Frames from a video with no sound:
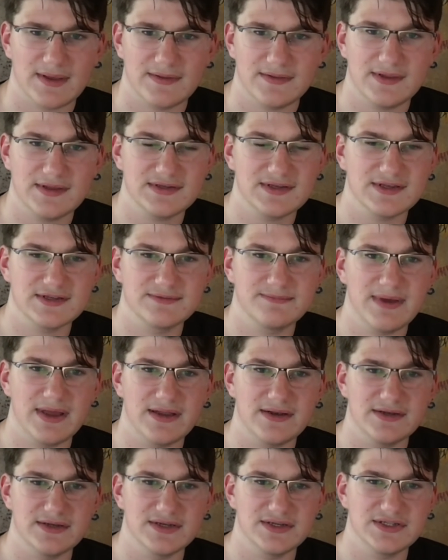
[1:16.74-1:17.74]
This has
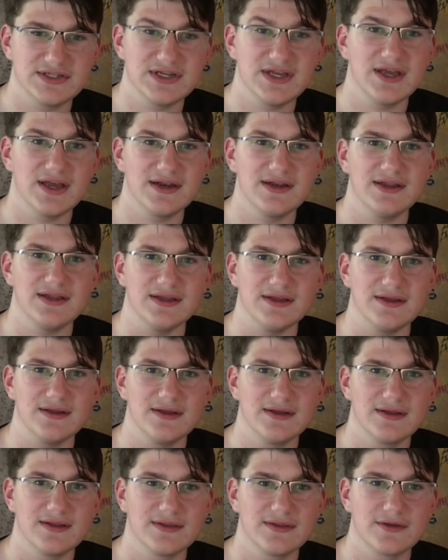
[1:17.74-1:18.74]
been GNE,
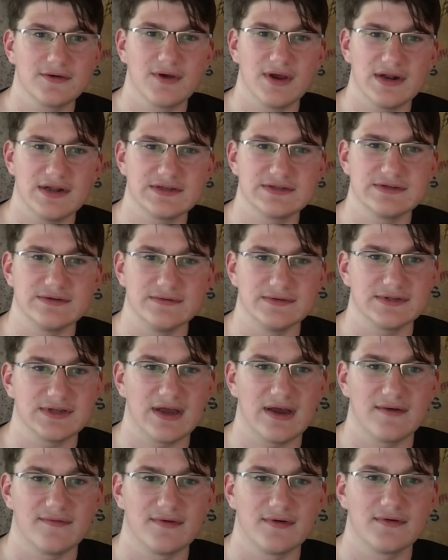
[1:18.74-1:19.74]
the greatest news
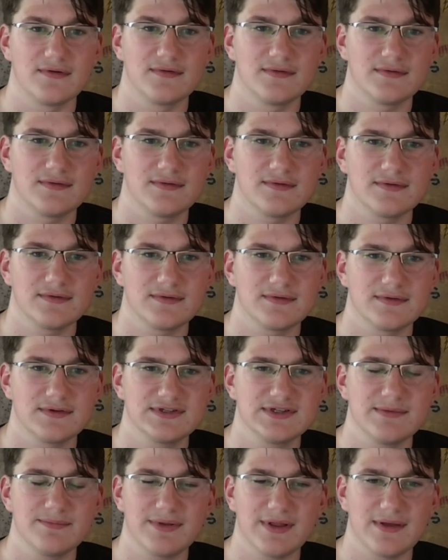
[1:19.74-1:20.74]
ever.
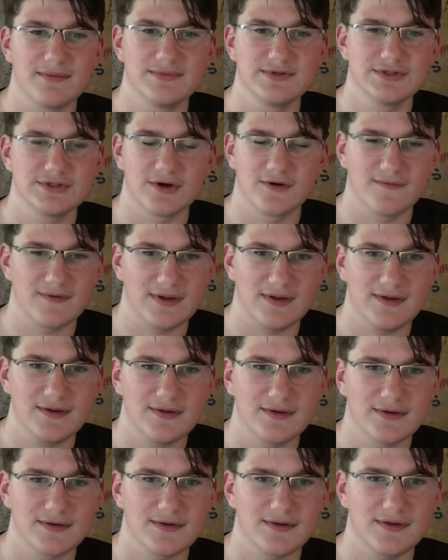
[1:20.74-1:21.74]
Simply observing
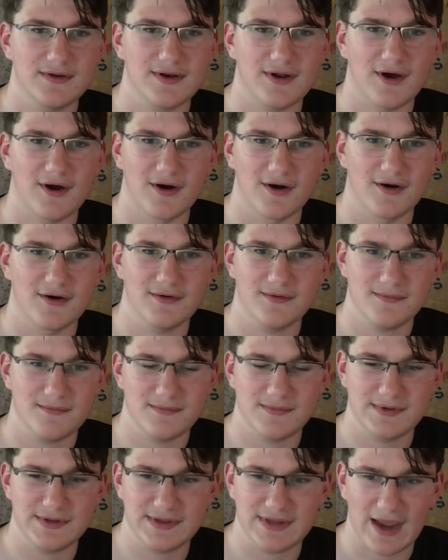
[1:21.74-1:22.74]
our
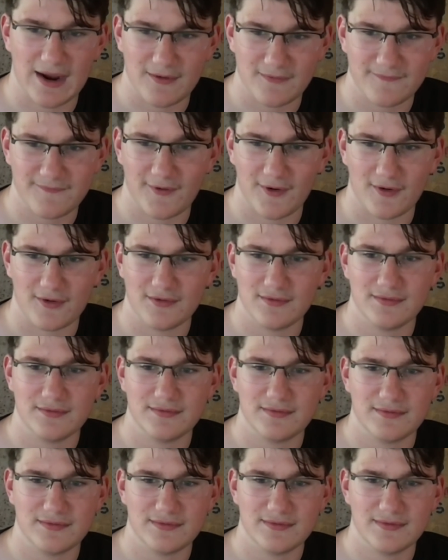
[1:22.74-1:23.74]
downfall
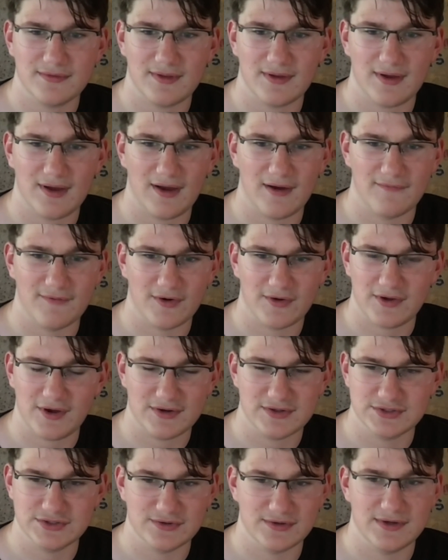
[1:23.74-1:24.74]
of our
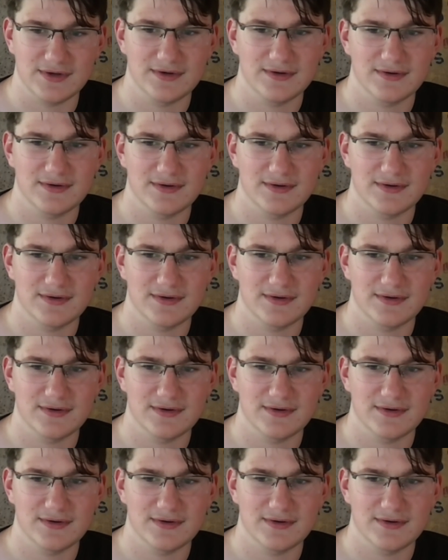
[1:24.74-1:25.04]
country.